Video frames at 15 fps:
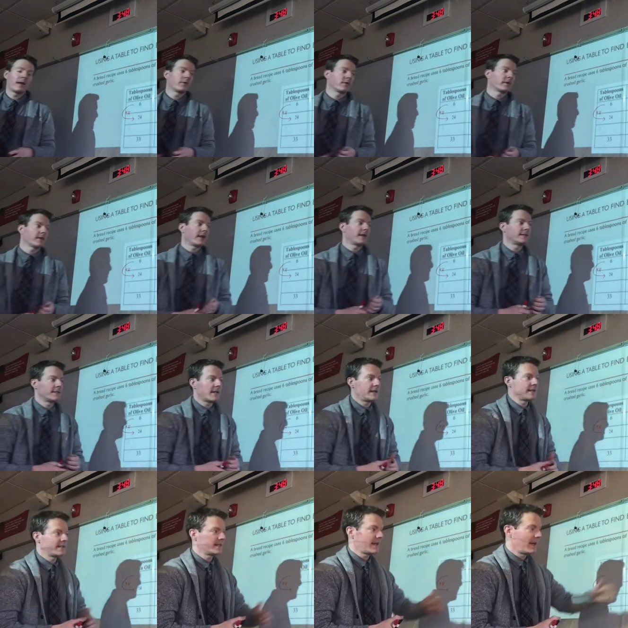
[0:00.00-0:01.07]
realize that
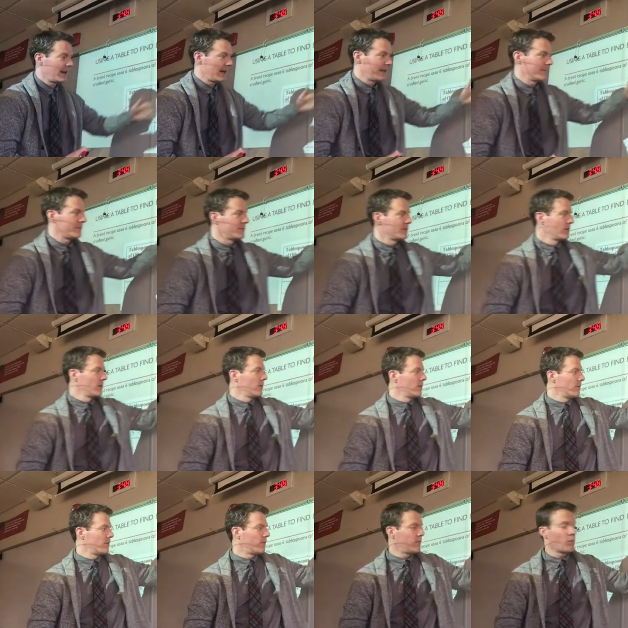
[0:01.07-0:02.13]
it's times
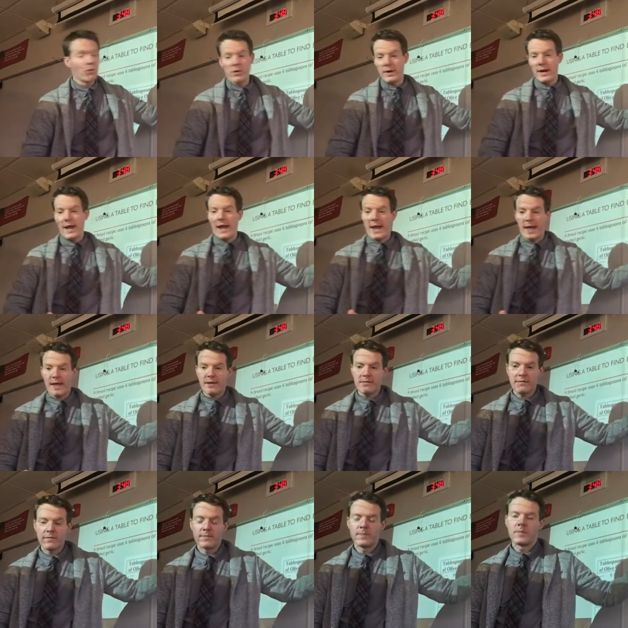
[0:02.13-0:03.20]
4.5,
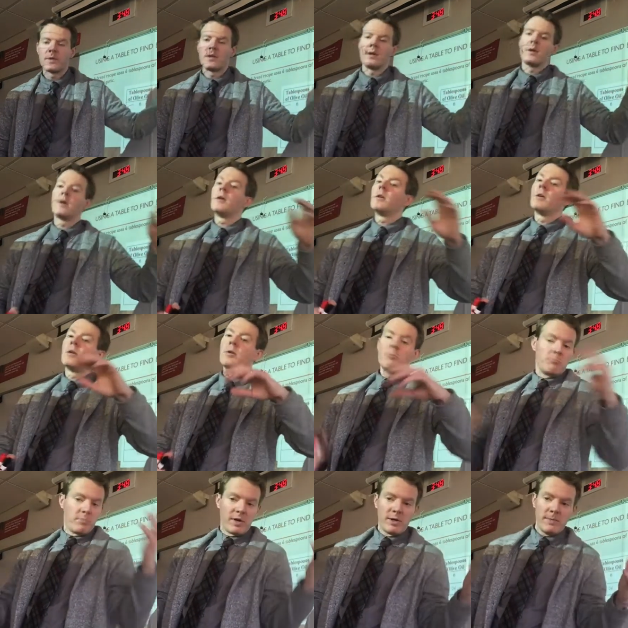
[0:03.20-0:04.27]

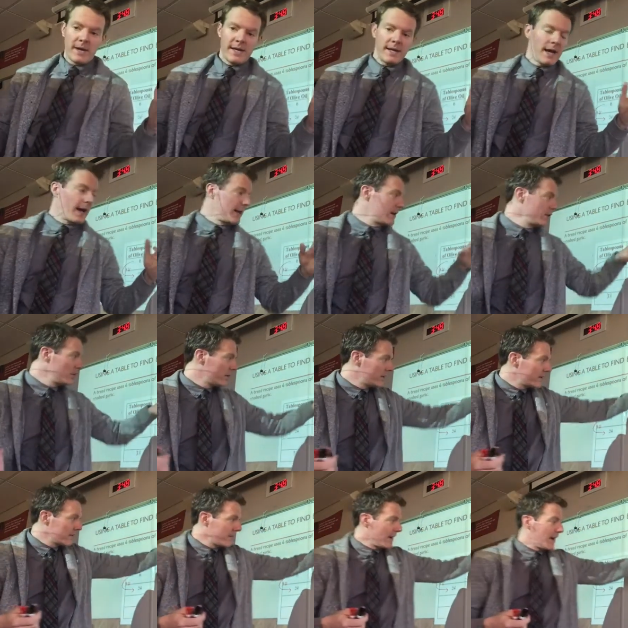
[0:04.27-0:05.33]
but you might not, and you can
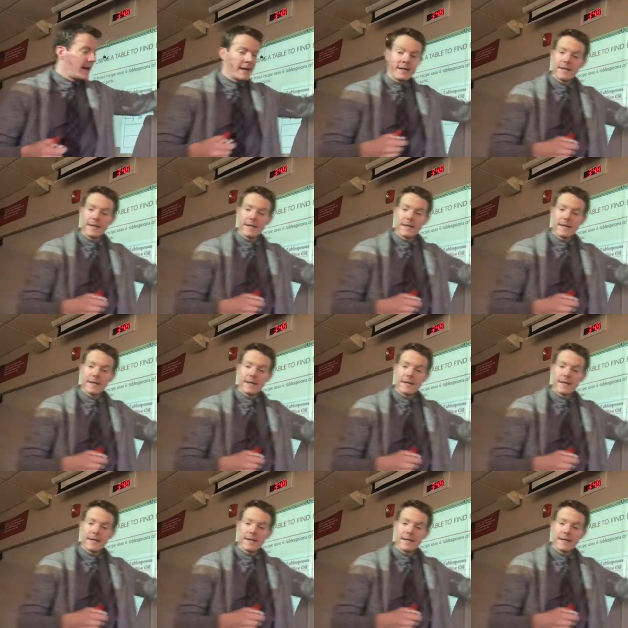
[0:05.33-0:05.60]
divide and